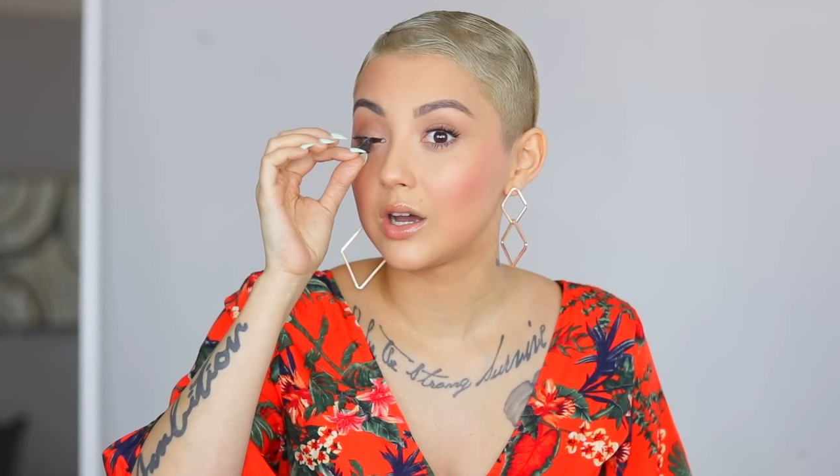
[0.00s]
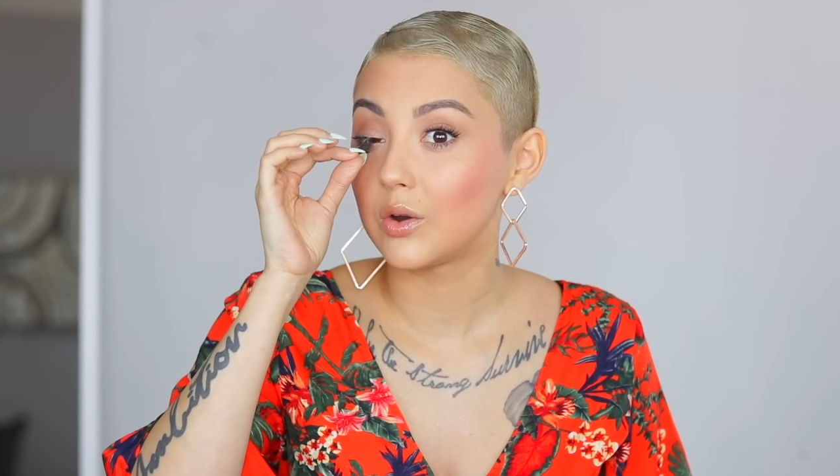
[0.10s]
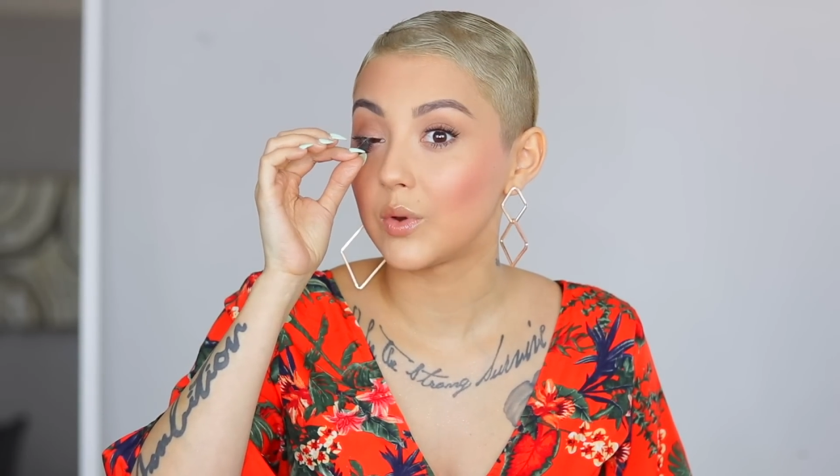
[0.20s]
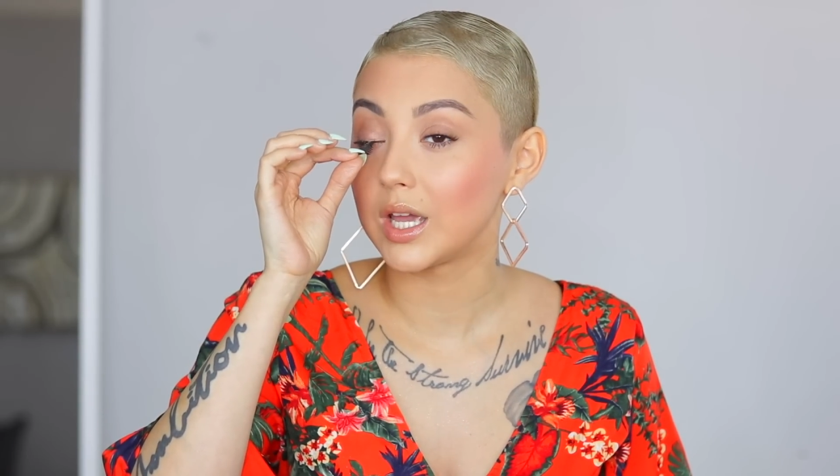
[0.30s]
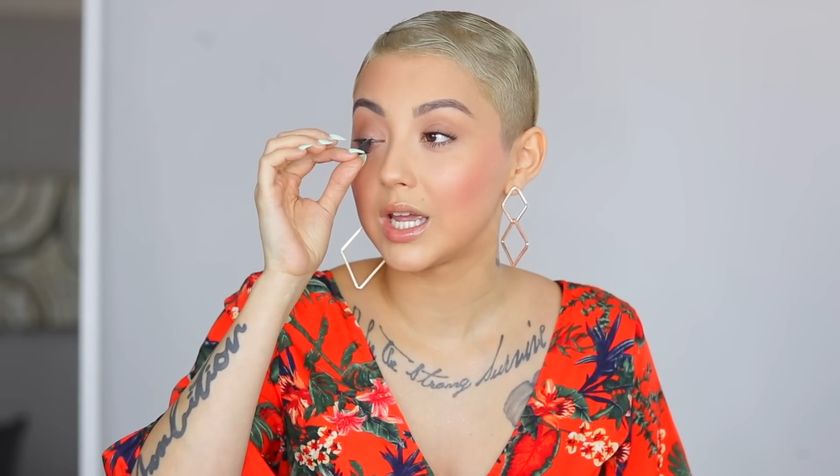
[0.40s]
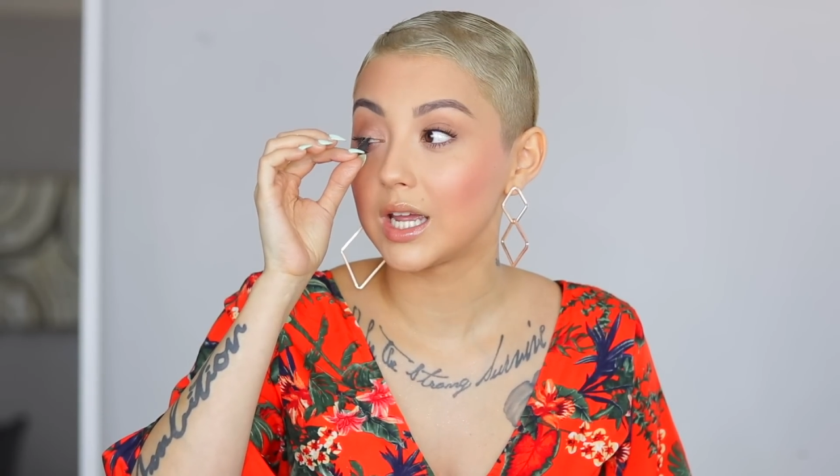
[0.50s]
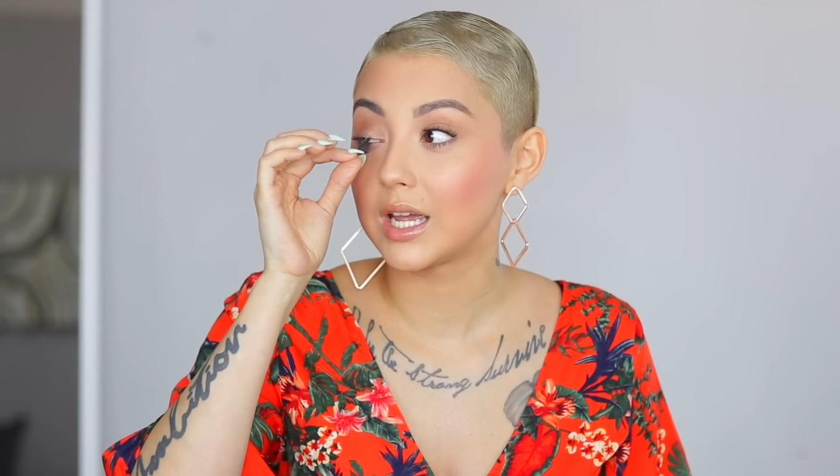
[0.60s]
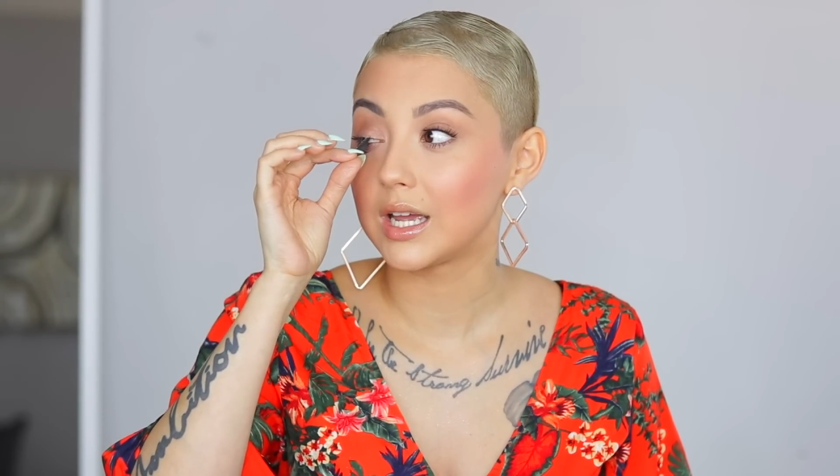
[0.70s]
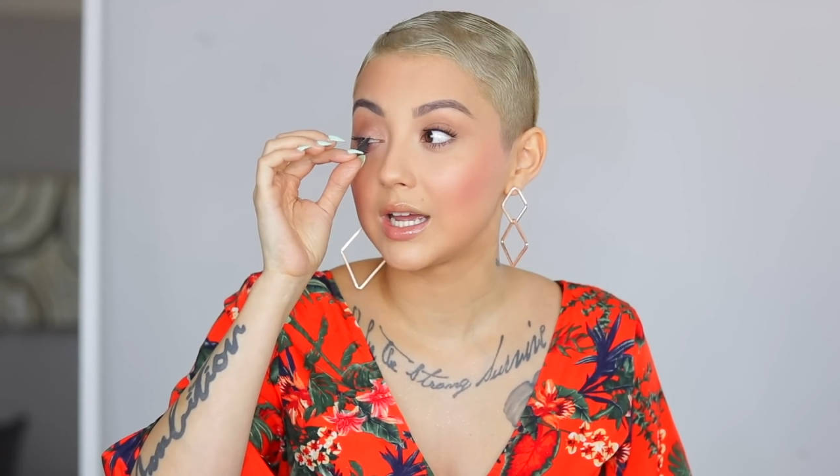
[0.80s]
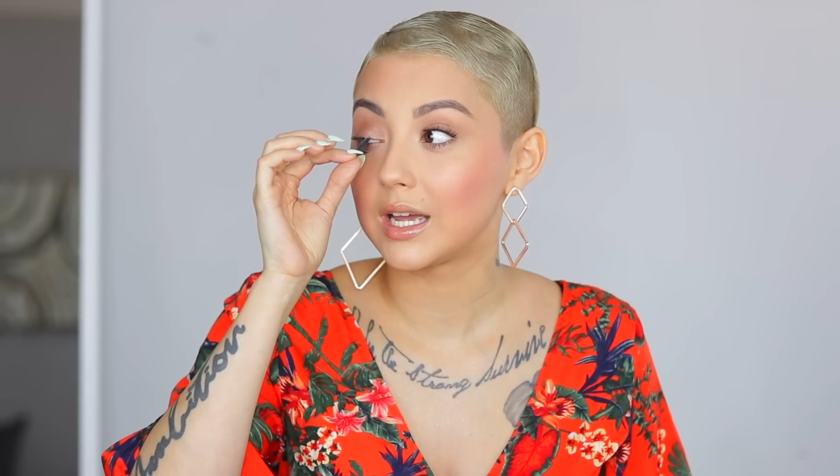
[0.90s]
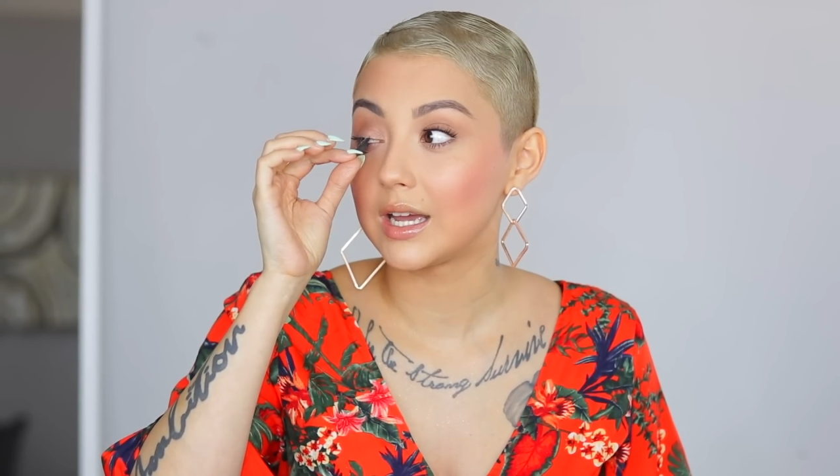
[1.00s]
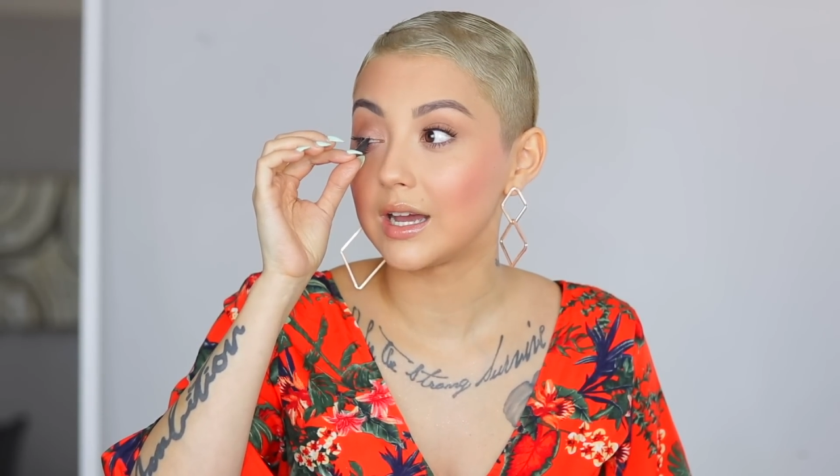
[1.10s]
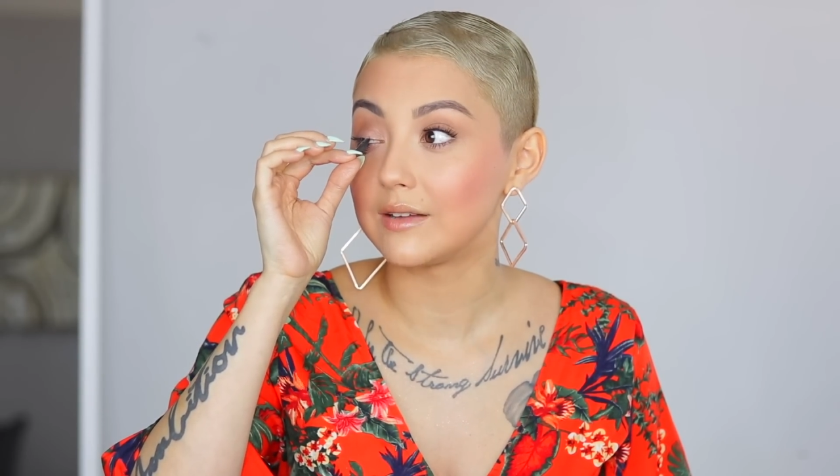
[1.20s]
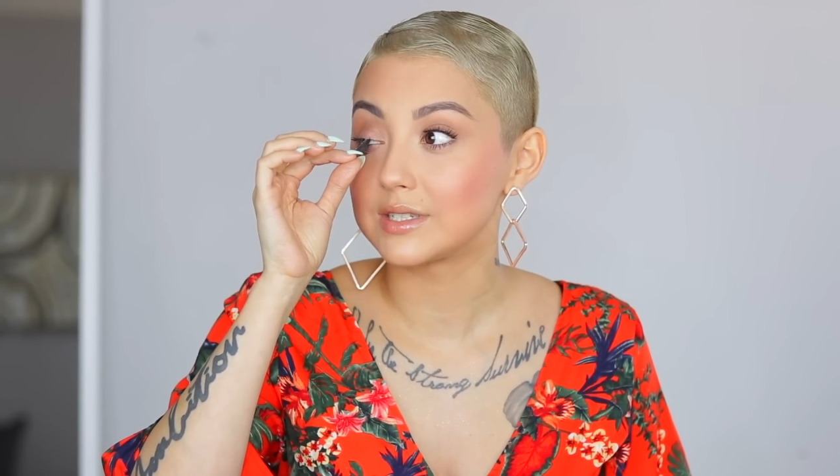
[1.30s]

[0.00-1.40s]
Oh wait, I have